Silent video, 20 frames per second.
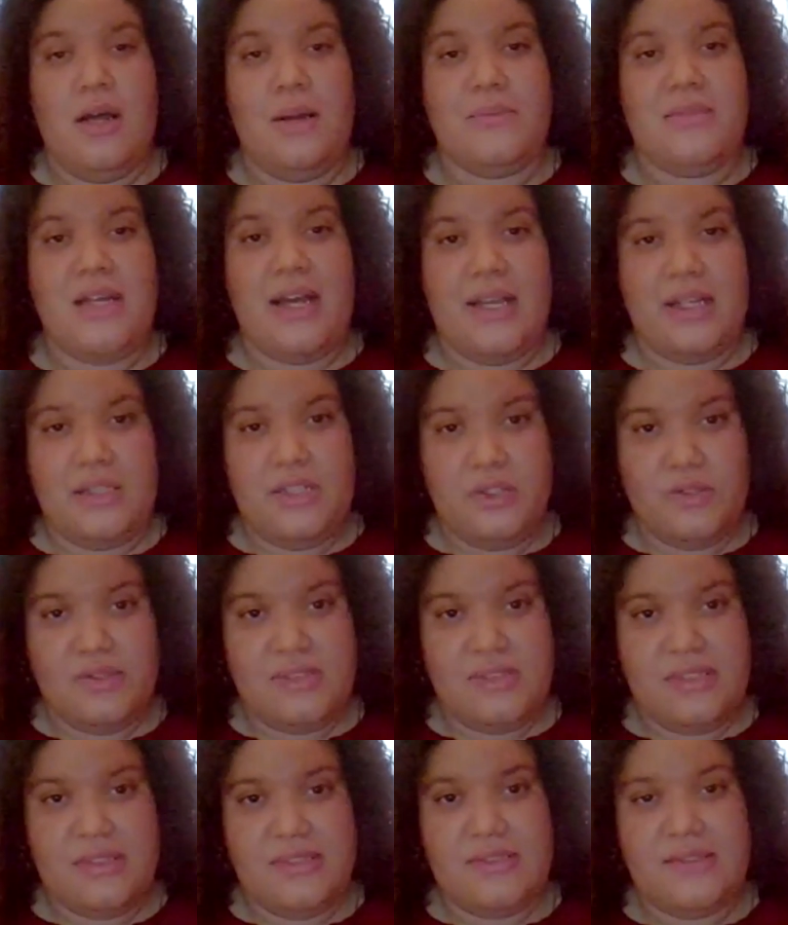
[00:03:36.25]

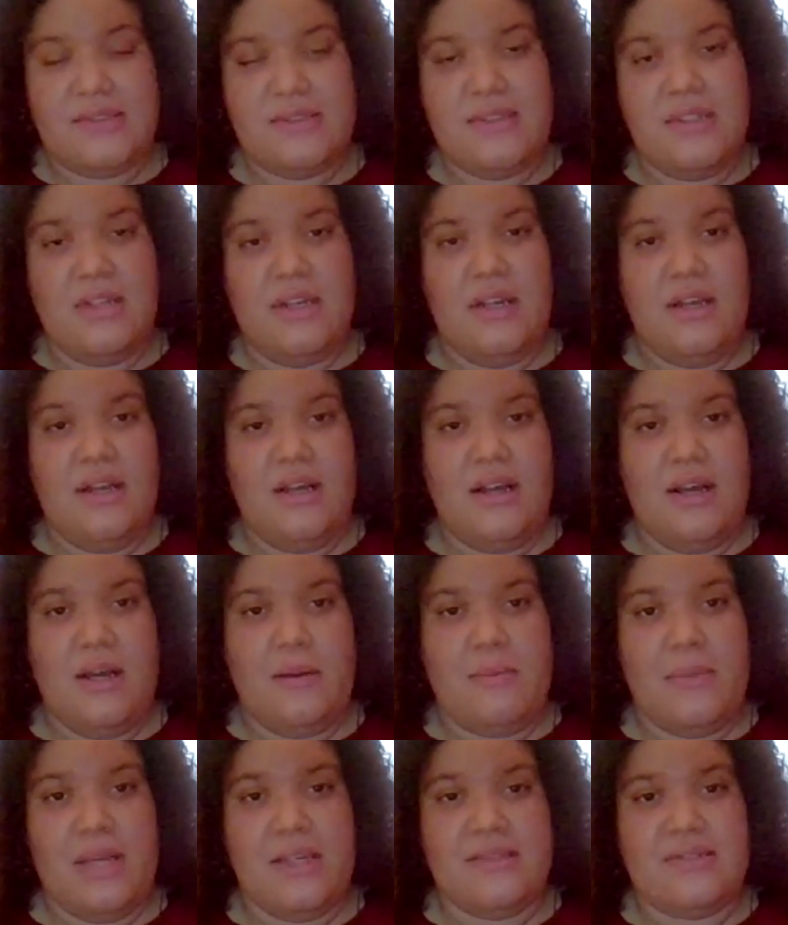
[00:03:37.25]
diagnosis
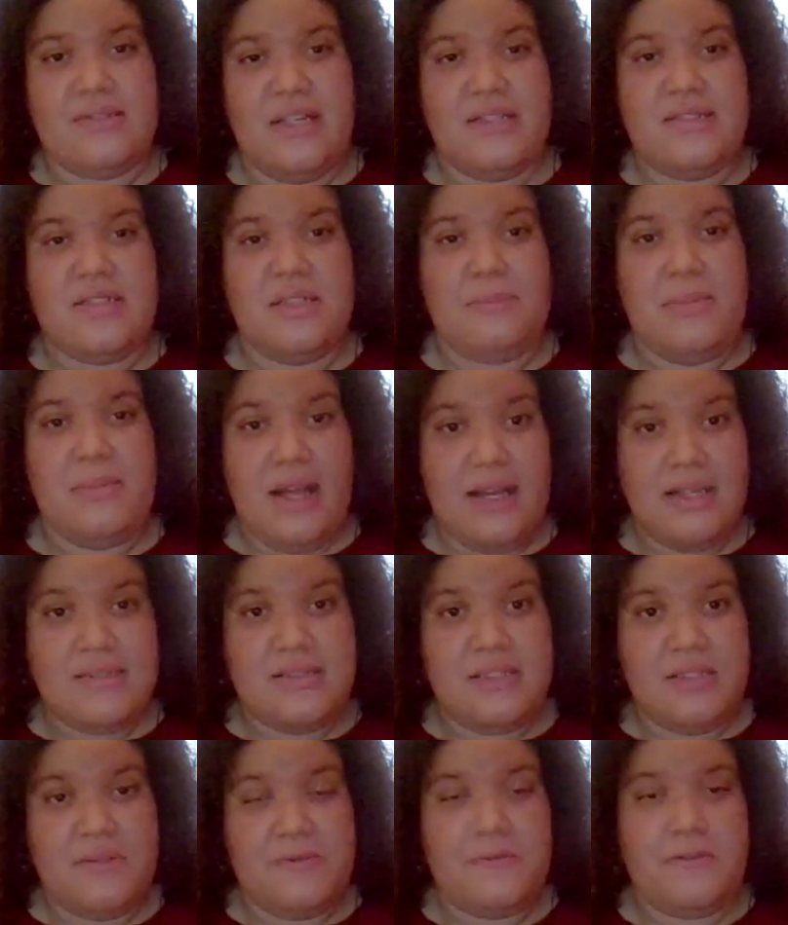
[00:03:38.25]
as testing
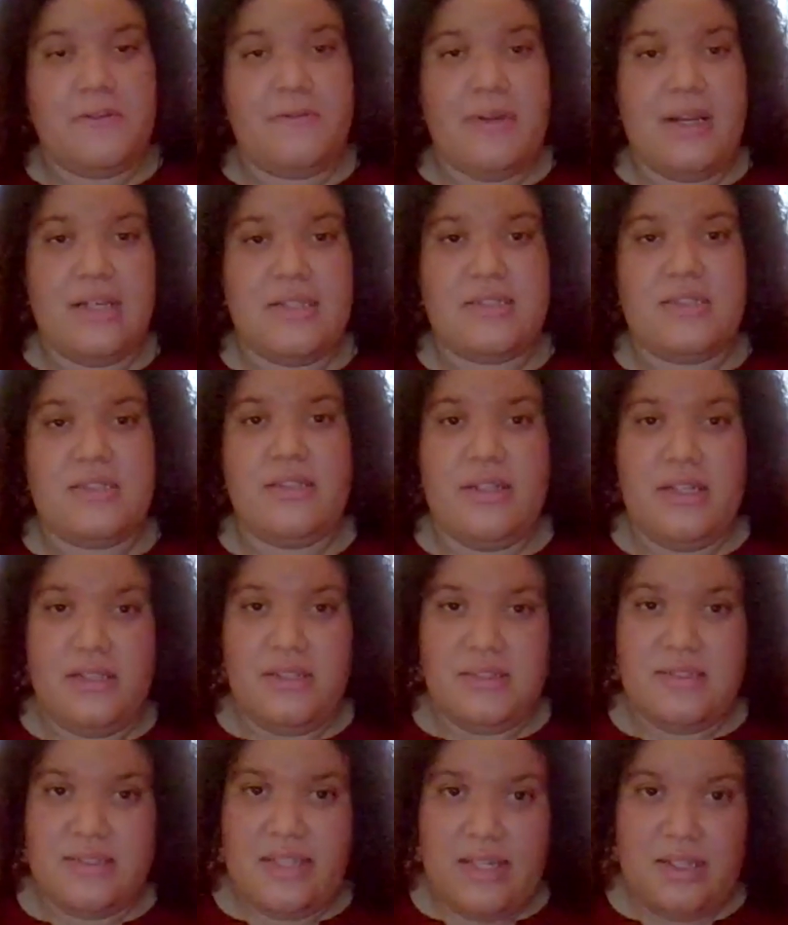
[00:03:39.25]
positive for vascular
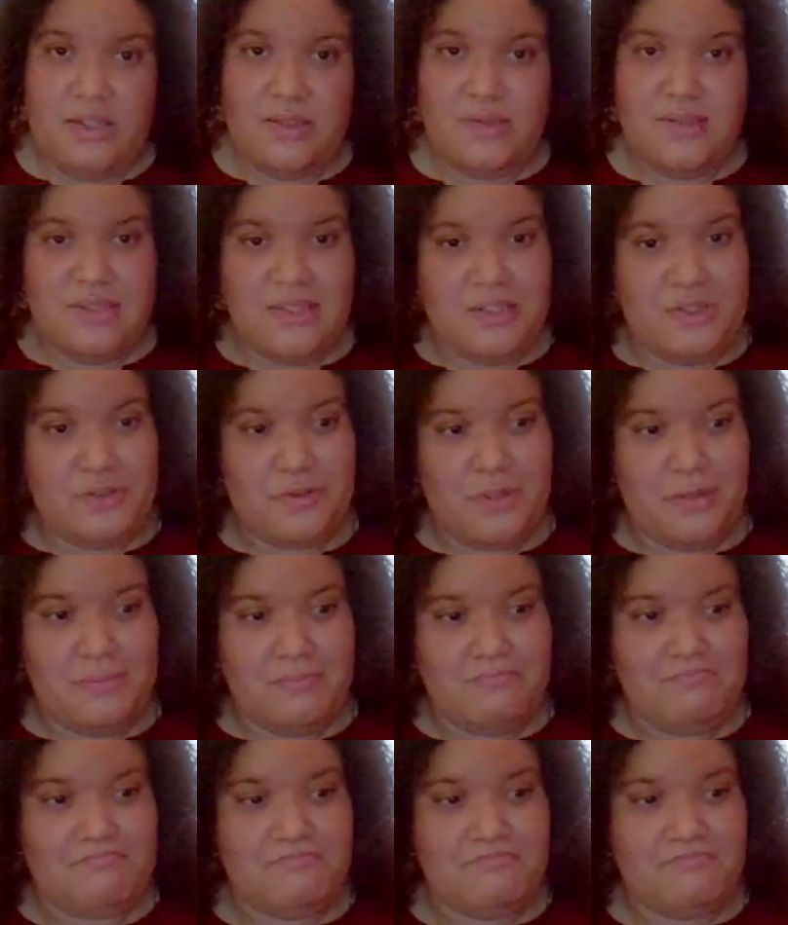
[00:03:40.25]
Ehlers-Danlos syndrome.